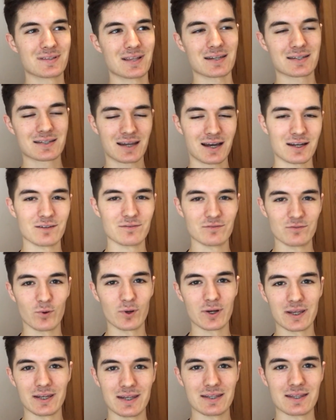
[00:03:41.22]
that's kind of
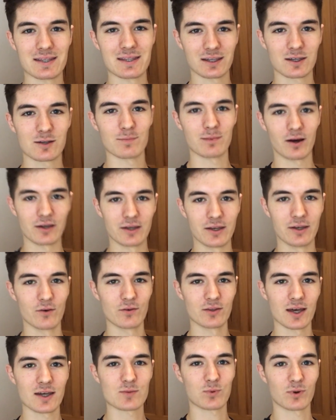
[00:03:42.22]
what you need to think about. You
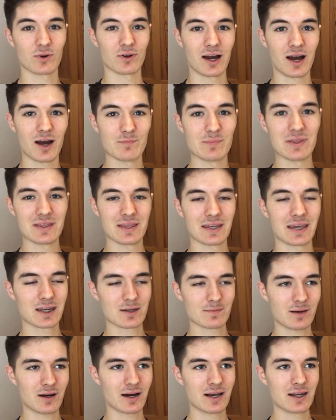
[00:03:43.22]
know, that's what I've been
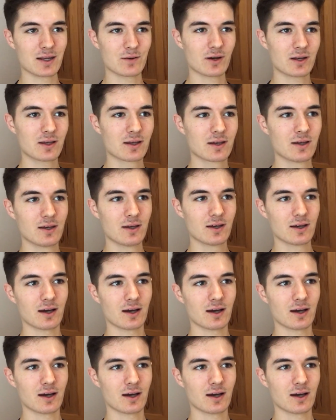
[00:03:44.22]
thinking about anyway,